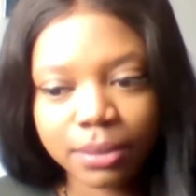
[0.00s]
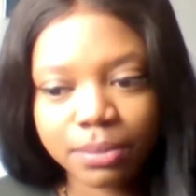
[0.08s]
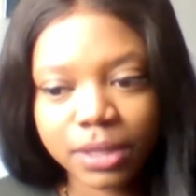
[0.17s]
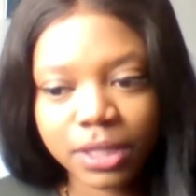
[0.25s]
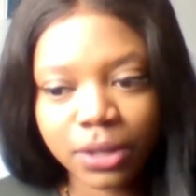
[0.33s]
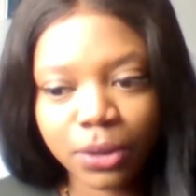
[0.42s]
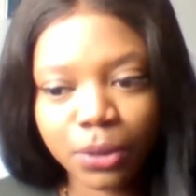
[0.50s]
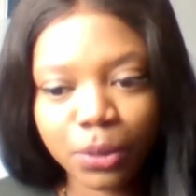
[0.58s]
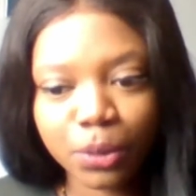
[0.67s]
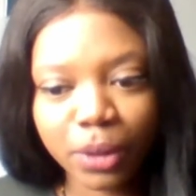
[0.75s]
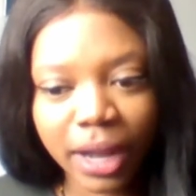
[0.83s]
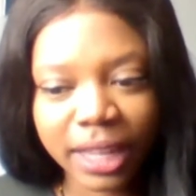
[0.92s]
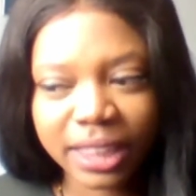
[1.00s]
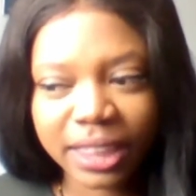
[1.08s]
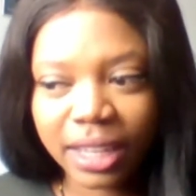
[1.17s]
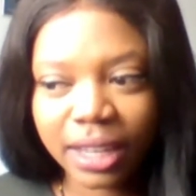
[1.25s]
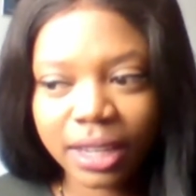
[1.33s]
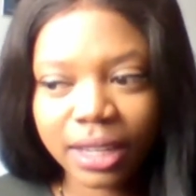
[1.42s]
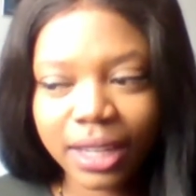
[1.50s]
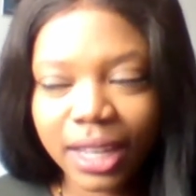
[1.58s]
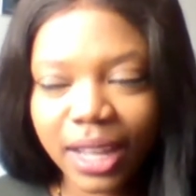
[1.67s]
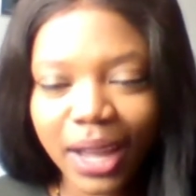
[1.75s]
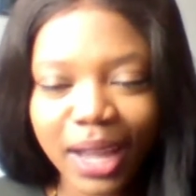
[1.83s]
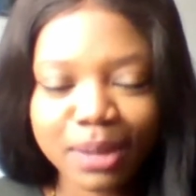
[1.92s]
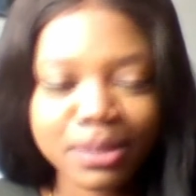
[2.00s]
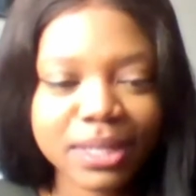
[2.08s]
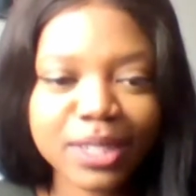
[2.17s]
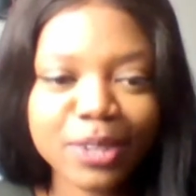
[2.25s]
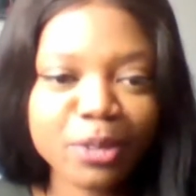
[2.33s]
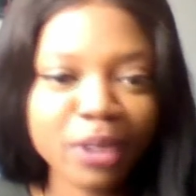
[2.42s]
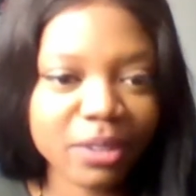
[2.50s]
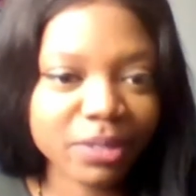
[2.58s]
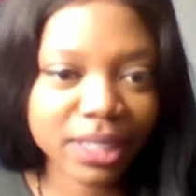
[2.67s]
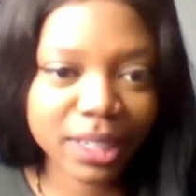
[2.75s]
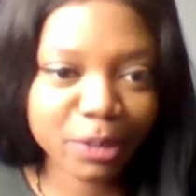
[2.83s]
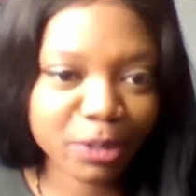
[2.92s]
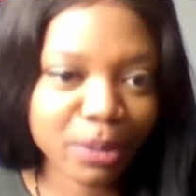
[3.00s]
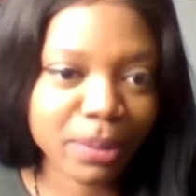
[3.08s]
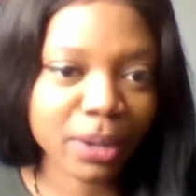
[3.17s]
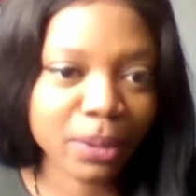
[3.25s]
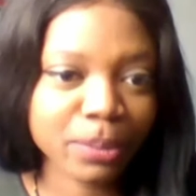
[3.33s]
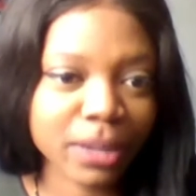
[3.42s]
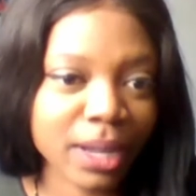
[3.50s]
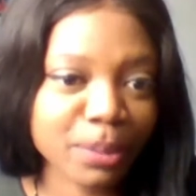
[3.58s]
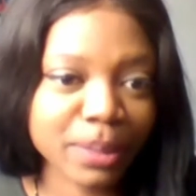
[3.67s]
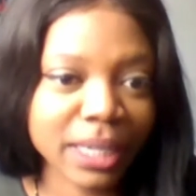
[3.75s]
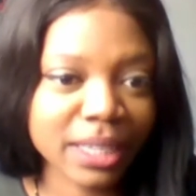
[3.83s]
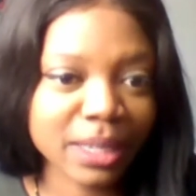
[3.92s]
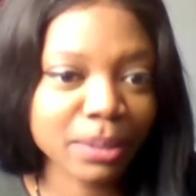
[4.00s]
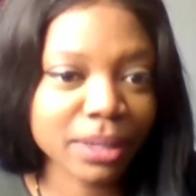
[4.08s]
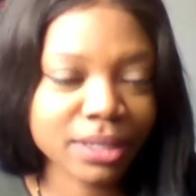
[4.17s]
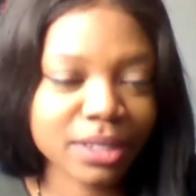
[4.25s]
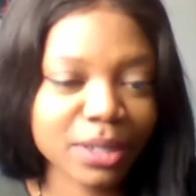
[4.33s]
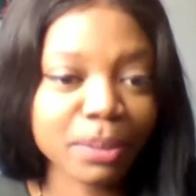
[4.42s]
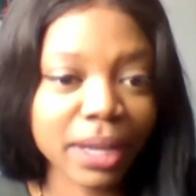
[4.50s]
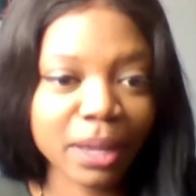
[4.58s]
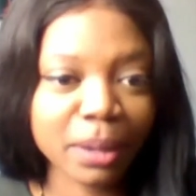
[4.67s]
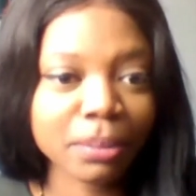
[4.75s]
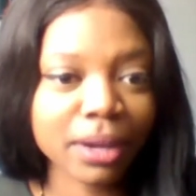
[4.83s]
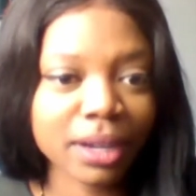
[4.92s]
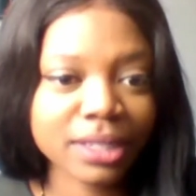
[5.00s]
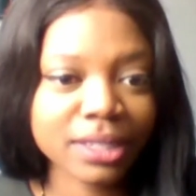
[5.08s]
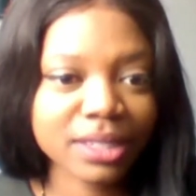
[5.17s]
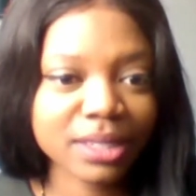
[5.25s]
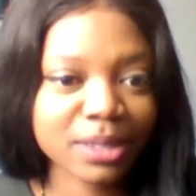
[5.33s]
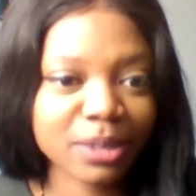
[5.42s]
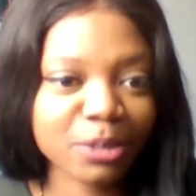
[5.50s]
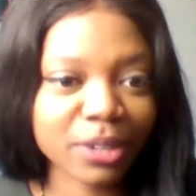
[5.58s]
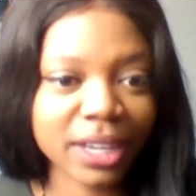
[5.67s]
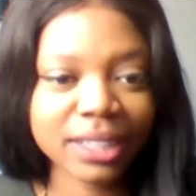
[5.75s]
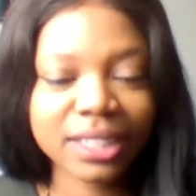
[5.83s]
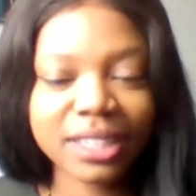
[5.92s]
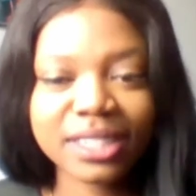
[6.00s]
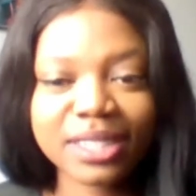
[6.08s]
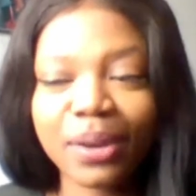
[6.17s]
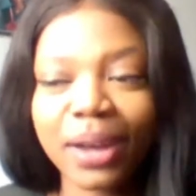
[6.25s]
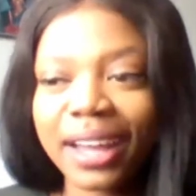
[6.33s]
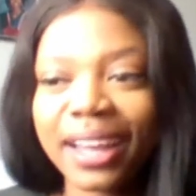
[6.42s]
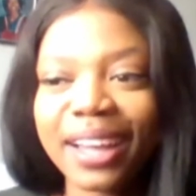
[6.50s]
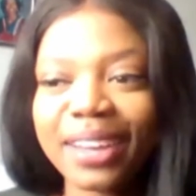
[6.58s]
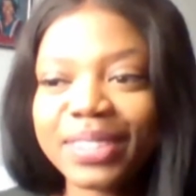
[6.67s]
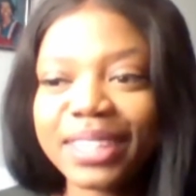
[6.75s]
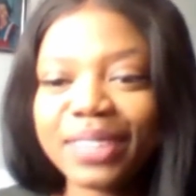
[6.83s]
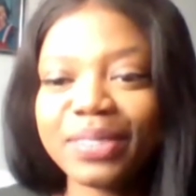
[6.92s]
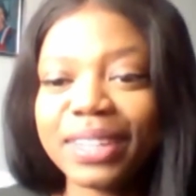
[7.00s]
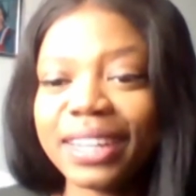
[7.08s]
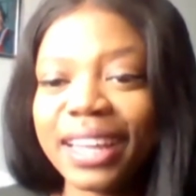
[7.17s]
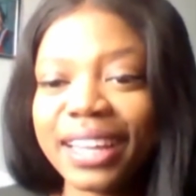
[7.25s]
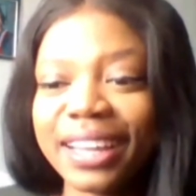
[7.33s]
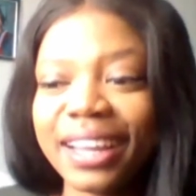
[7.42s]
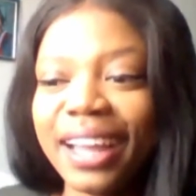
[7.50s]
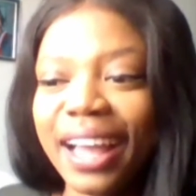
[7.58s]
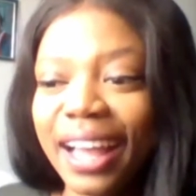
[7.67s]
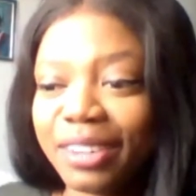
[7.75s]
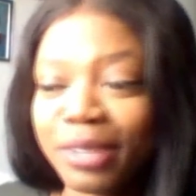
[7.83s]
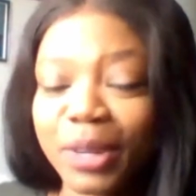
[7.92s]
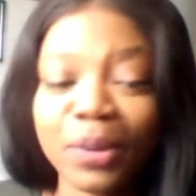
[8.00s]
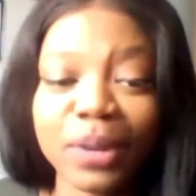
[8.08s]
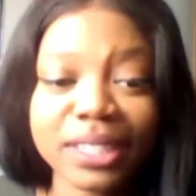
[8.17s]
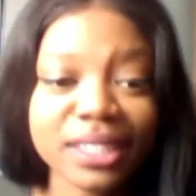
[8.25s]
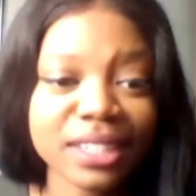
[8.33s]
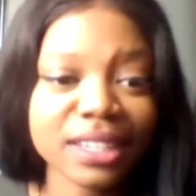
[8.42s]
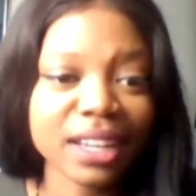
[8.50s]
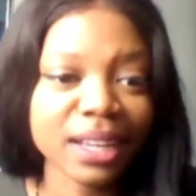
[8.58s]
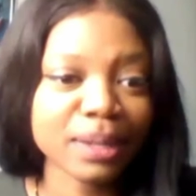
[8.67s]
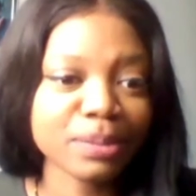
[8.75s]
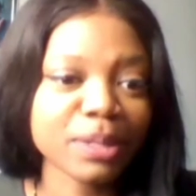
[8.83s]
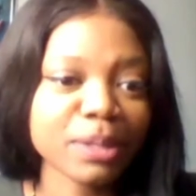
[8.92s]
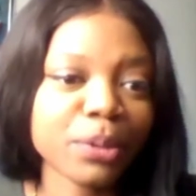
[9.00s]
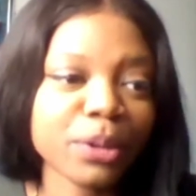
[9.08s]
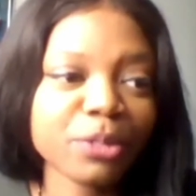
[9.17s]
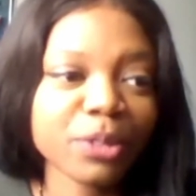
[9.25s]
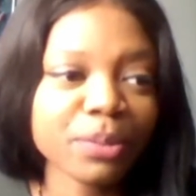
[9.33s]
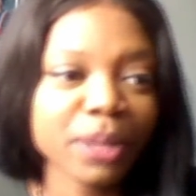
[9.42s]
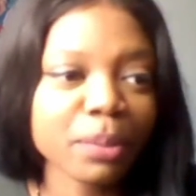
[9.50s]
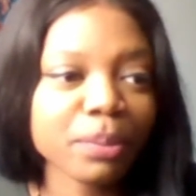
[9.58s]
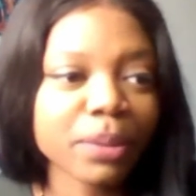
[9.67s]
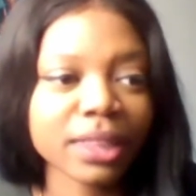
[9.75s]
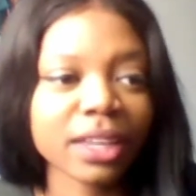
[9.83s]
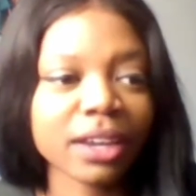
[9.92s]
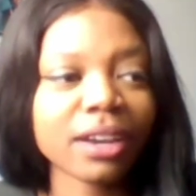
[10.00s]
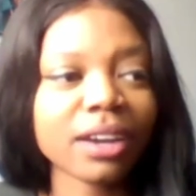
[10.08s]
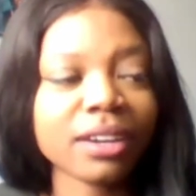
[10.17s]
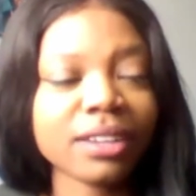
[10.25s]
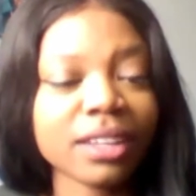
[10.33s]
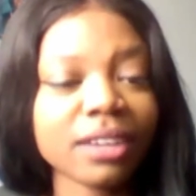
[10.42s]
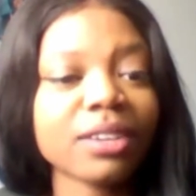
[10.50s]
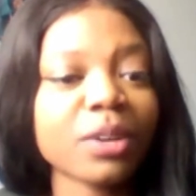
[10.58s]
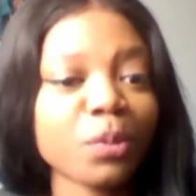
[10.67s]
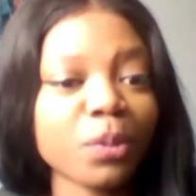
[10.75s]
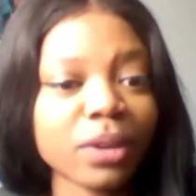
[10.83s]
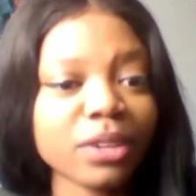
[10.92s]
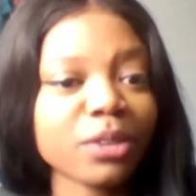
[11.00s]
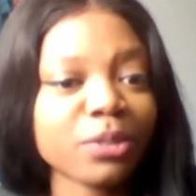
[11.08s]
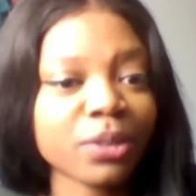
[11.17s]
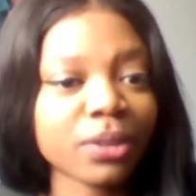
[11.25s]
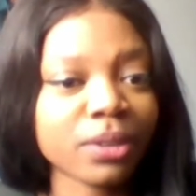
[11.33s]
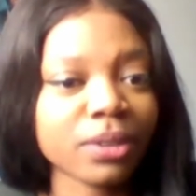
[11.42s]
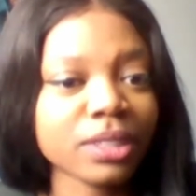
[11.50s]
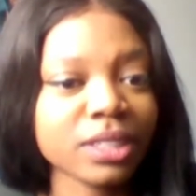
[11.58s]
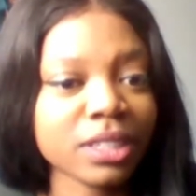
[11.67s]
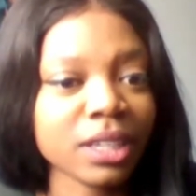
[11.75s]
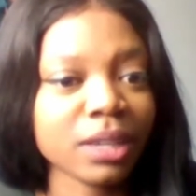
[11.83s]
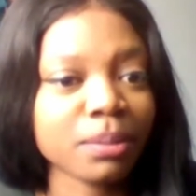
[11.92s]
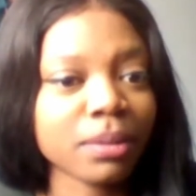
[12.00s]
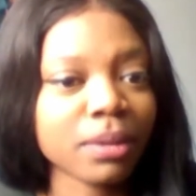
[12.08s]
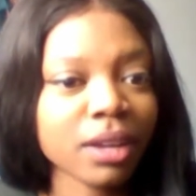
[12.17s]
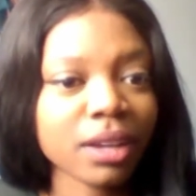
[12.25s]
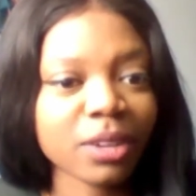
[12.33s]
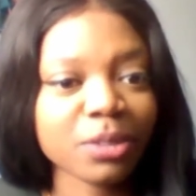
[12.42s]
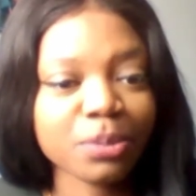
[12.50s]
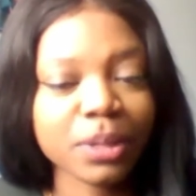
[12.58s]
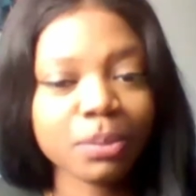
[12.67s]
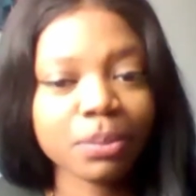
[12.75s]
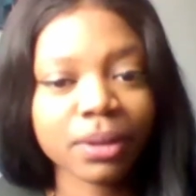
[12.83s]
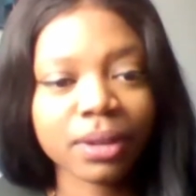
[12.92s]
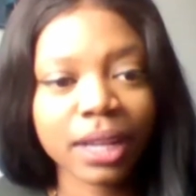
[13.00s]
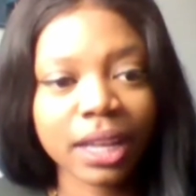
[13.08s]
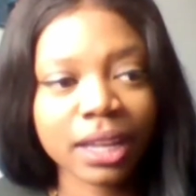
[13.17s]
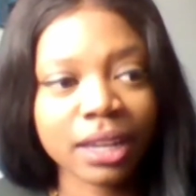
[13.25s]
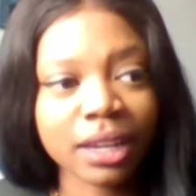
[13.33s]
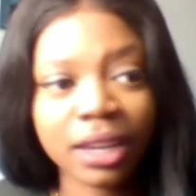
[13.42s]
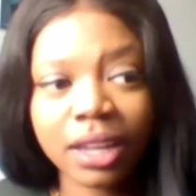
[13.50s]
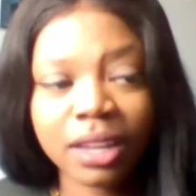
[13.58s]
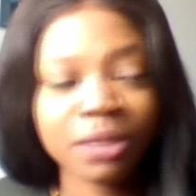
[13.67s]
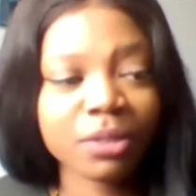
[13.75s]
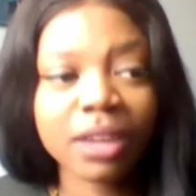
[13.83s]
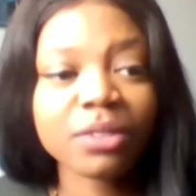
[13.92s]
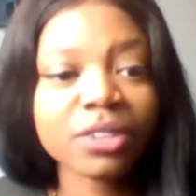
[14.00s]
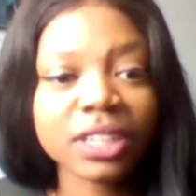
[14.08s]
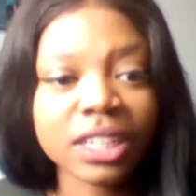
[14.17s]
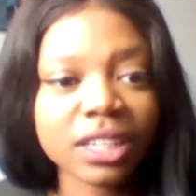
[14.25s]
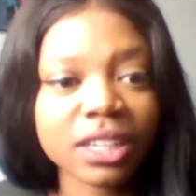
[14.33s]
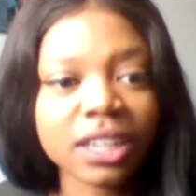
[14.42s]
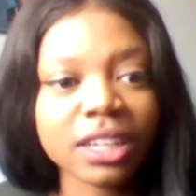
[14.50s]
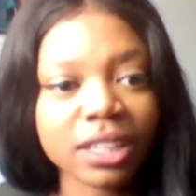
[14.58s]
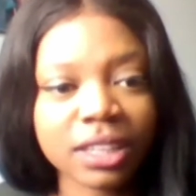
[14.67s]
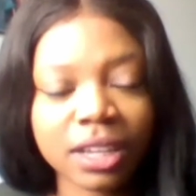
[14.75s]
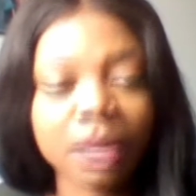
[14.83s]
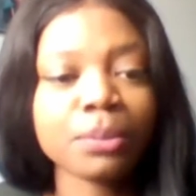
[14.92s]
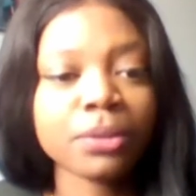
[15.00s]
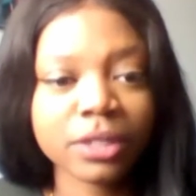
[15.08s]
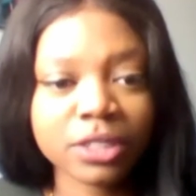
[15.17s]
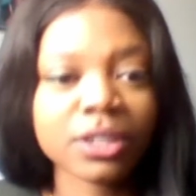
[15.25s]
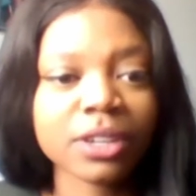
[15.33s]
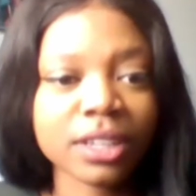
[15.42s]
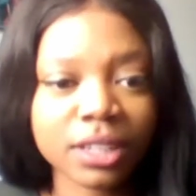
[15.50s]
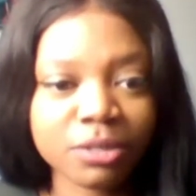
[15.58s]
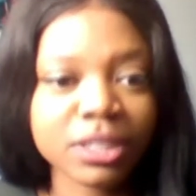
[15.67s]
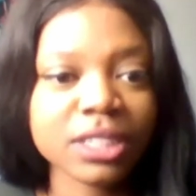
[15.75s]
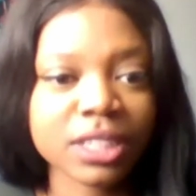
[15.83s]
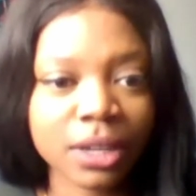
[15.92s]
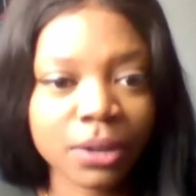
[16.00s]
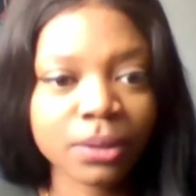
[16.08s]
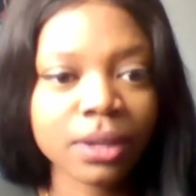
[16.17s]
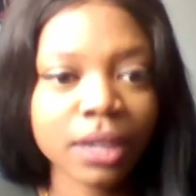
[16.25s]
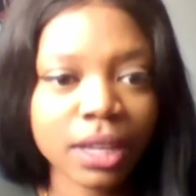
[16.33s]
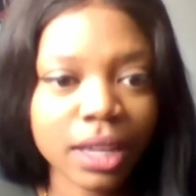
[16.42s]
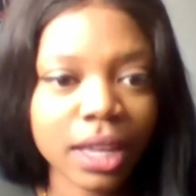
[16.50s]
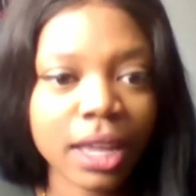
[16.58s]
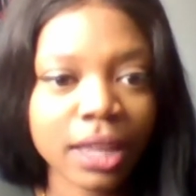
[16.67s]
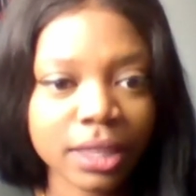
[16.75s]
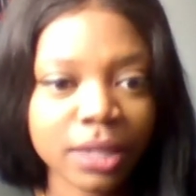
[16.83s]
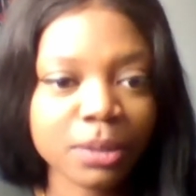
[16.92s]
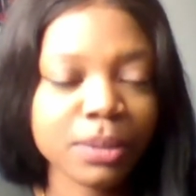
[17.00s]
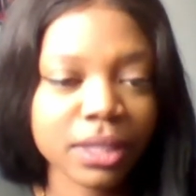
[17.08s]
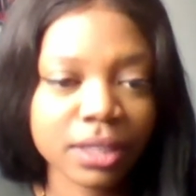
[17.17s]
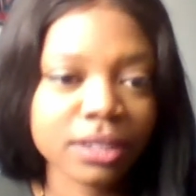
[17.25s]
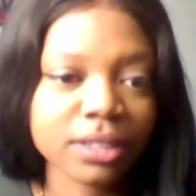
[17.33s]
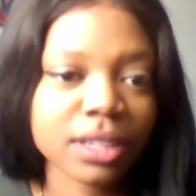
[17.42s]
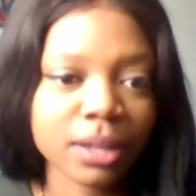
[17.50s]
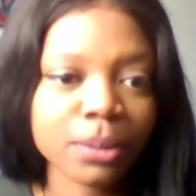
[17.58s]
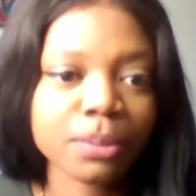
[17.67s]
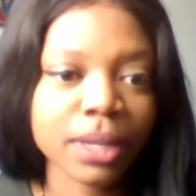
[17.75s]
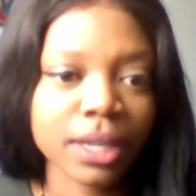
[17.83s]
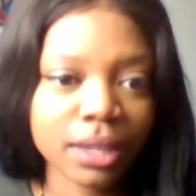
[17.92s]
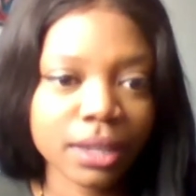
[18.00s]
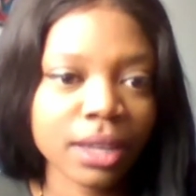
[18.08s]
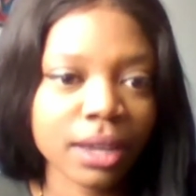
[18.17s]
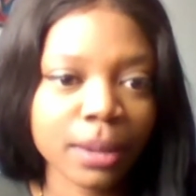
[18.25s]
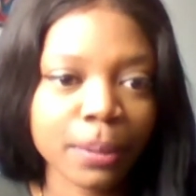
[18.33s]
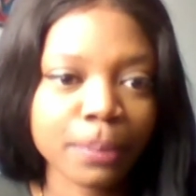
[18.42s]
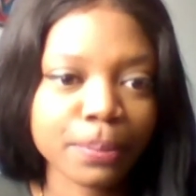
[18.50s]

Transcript: So I think I'm still reveling from how many emails are in my inbox, frankly. So I haven't even like requested support from them, but they're a wonderful team of people. And if I ever needed anything, I'm pretty sure I could reach out and they'd be there to help me. Yeah.